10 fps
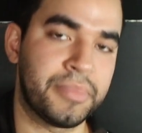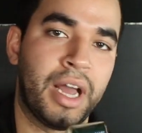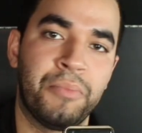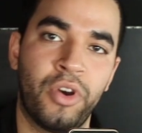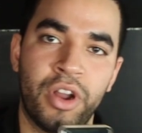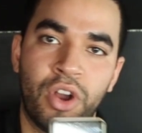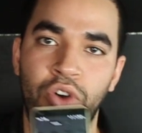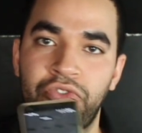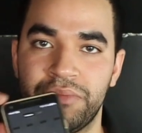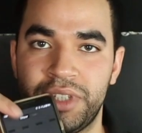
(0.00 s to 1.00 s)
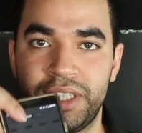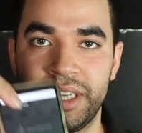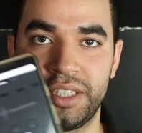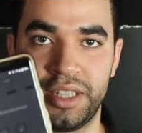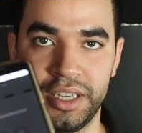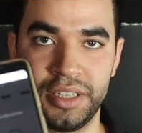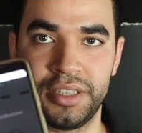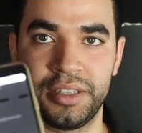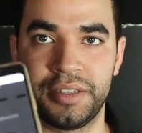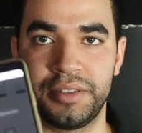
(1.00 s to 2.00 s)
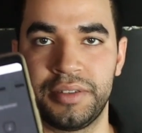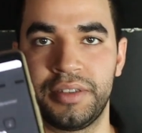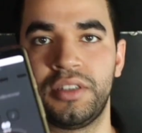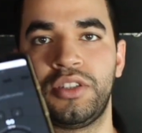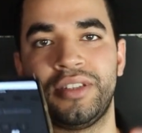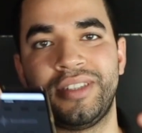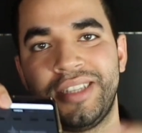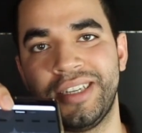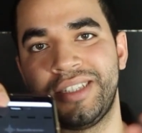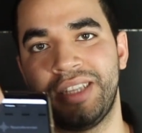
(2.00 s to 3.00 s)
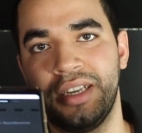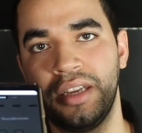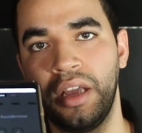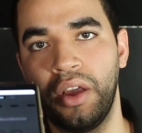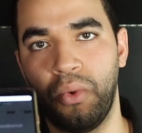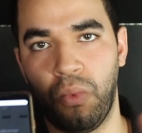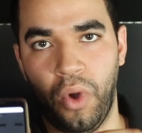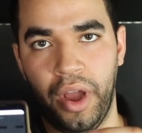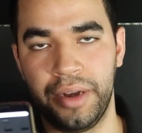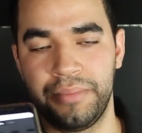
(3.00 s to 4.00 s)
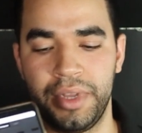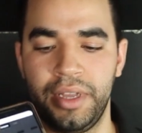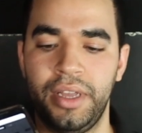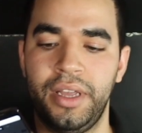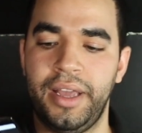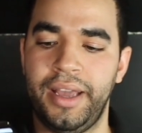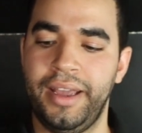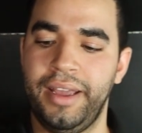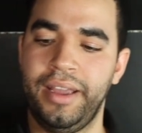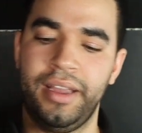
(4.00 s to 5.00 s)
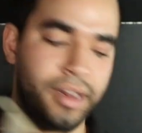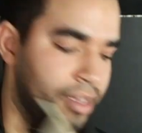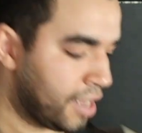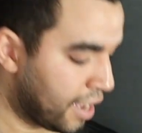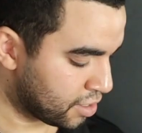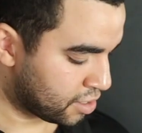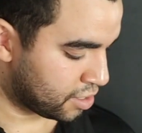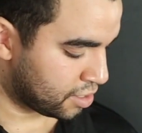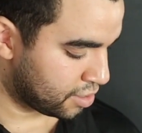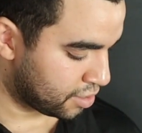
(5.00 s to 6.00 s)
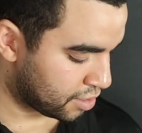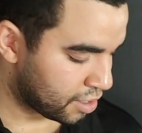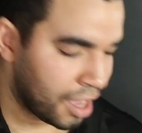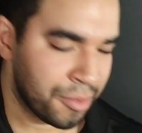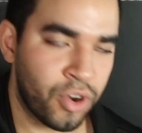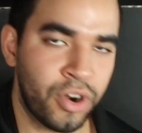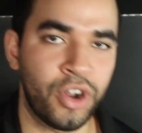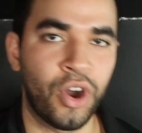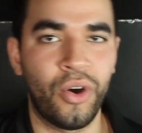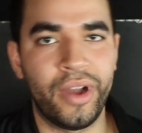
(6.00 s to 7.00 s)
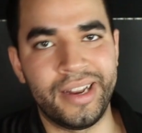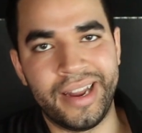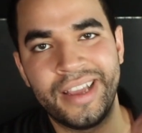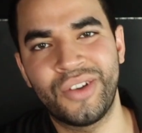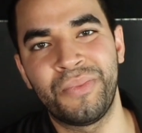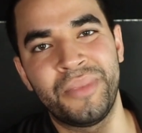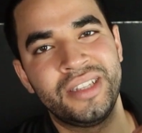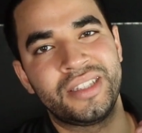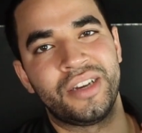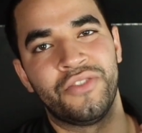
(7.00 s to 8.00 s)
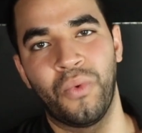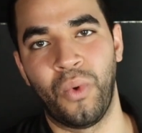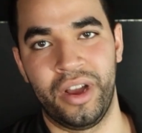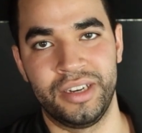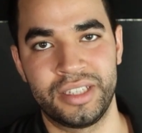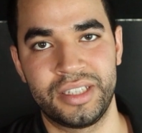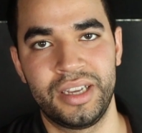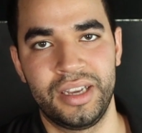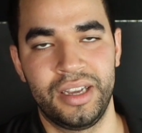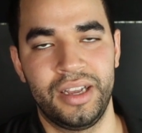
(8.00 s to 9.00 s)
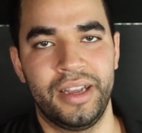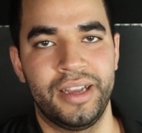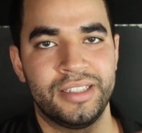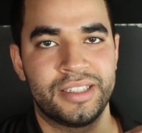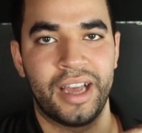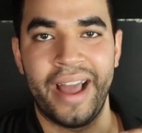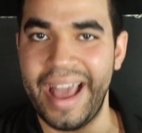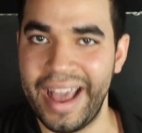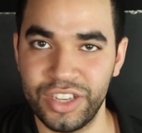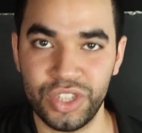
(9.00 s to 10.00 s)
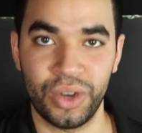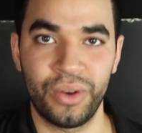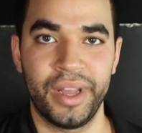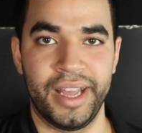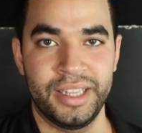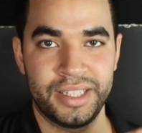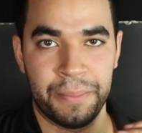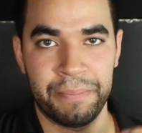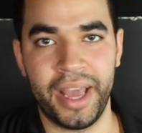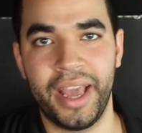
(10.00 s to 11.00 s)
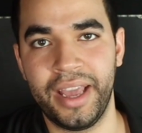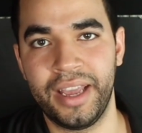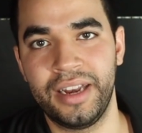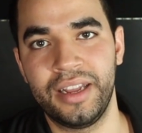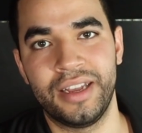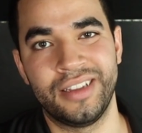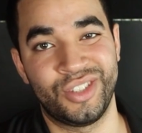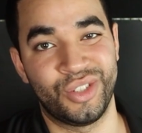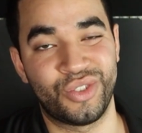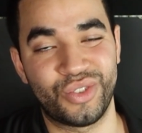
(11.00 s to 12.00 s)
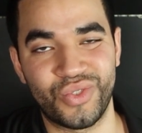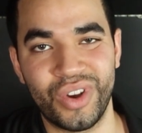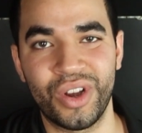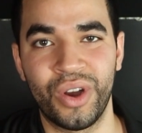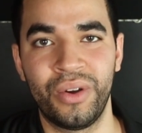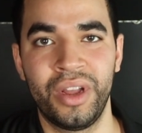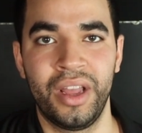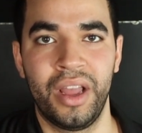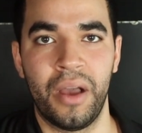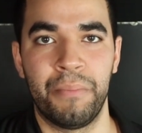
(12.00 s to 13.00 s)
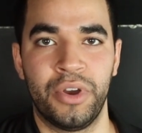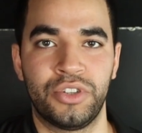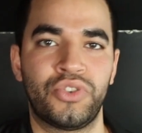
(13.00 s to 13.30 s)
I'm gonna go from 60 to 61. And yes, I'm gonna go in increments of ones. It's a hassle, it's a pain, it's a struggle, but